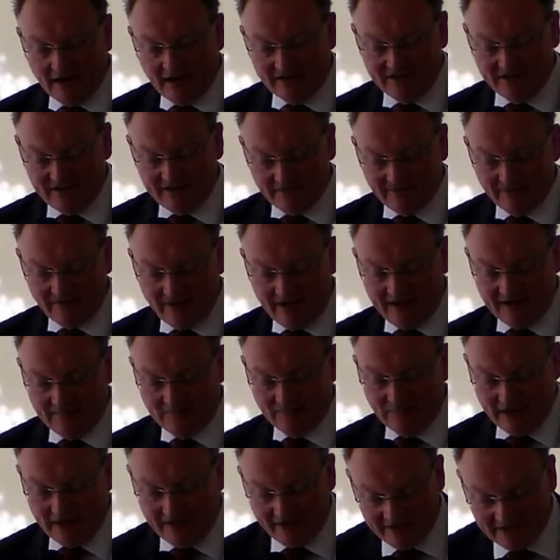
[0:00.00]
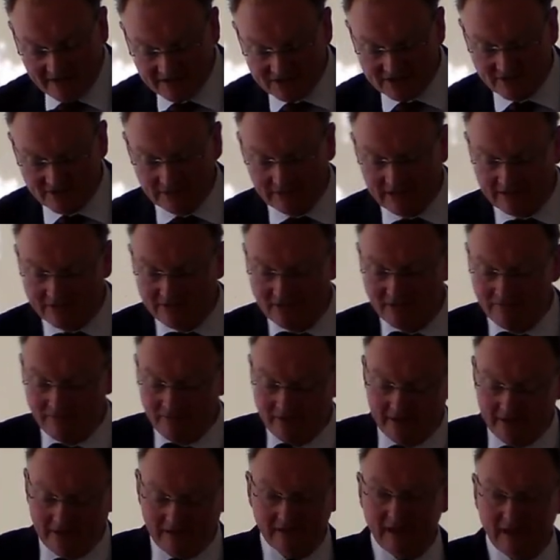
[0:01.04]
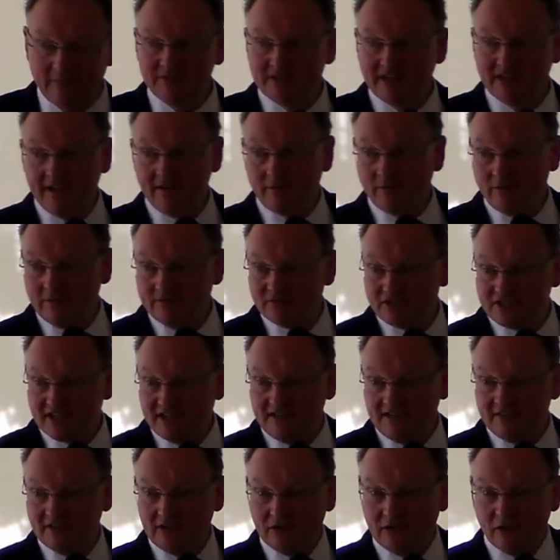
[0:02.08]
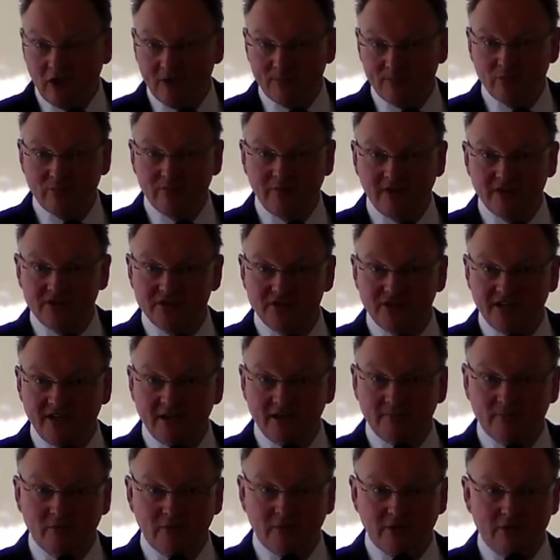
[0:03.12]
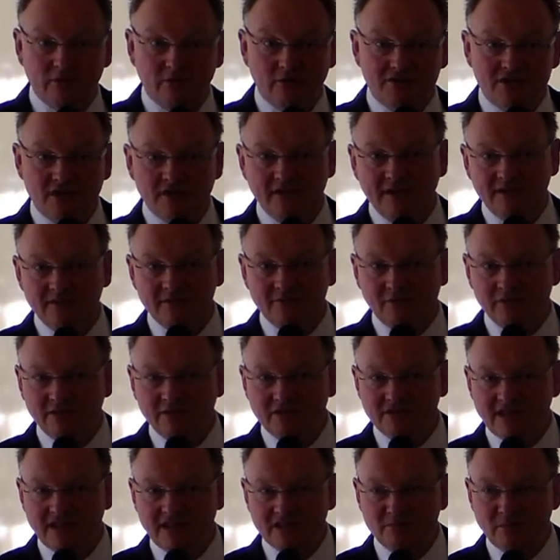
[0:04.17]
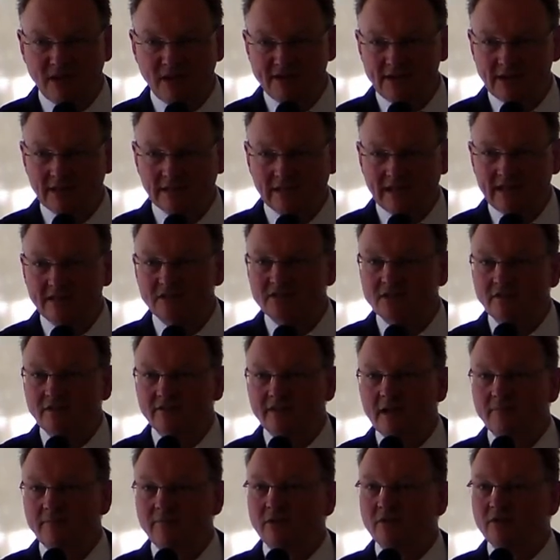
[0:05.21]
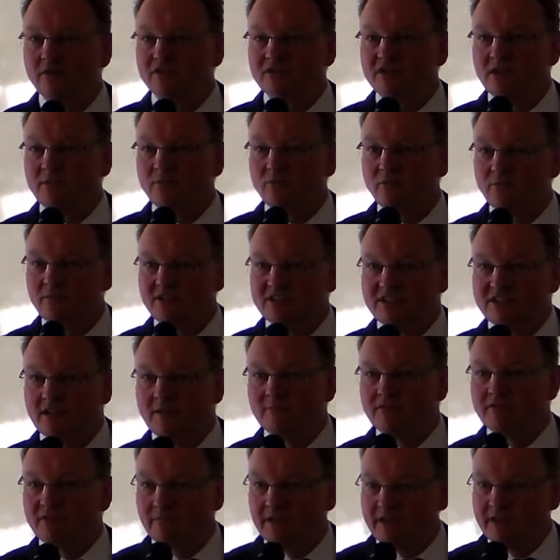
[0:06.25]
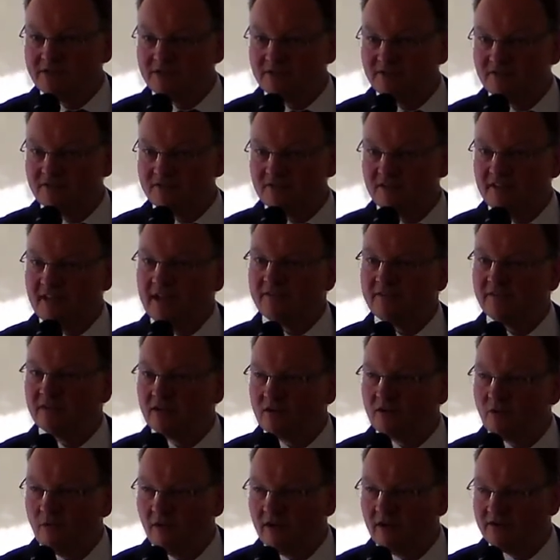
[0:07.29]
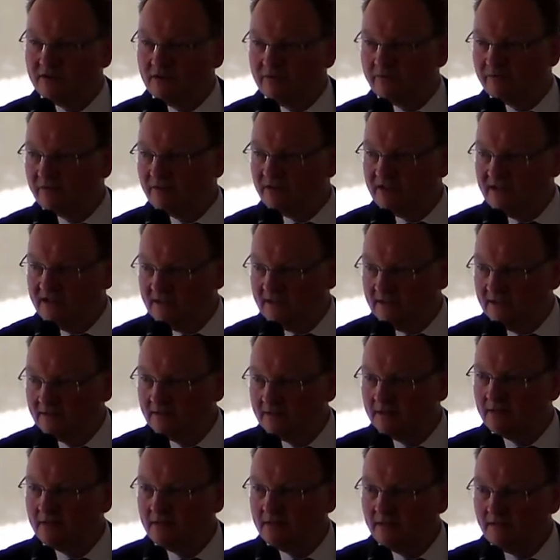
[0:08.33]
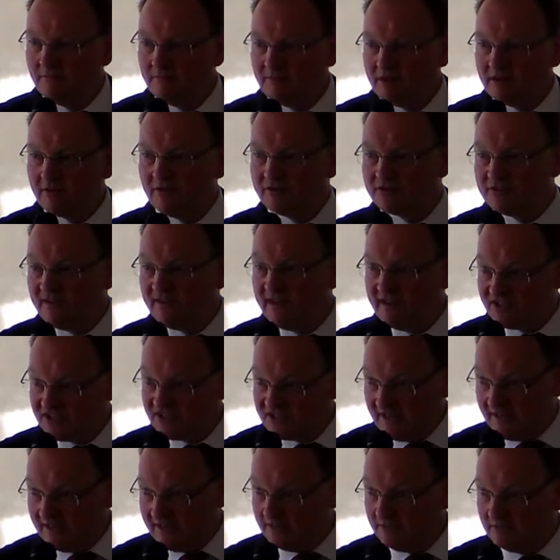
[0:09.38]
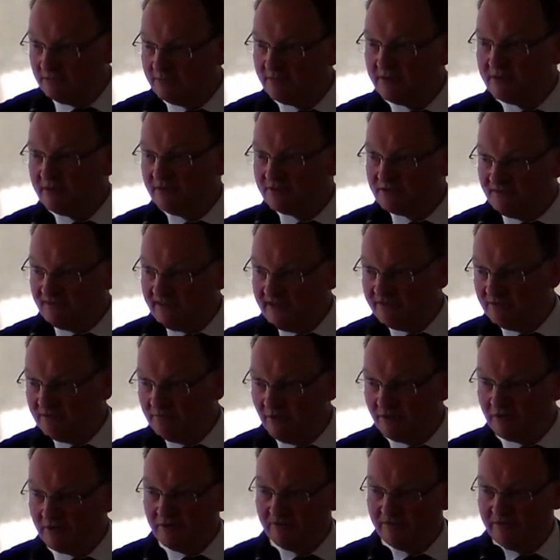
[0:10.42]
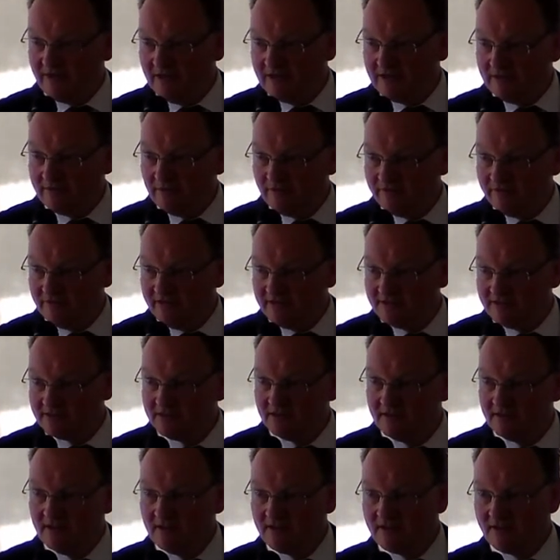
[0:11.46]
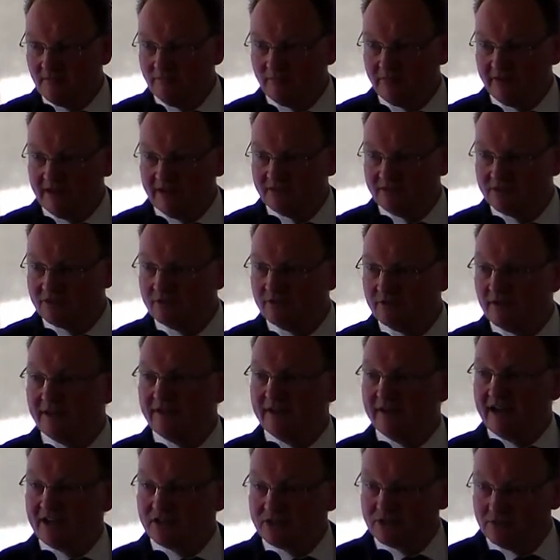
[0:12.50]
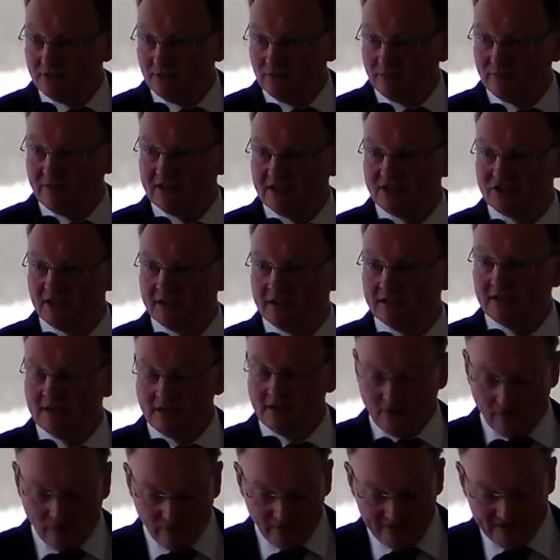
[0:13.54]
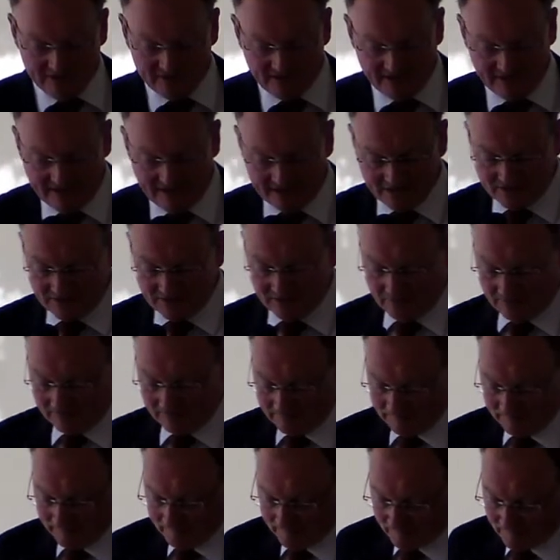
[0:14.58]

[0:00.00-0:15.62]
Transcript: Identifying barriers to electric vehicle uptake, we've seen the global picture here, but we also need to put a Tasmanian lens on that because there will be some dimensions of that that are quite different here because of our scale, because of our demography and other things compared to a national picture or international.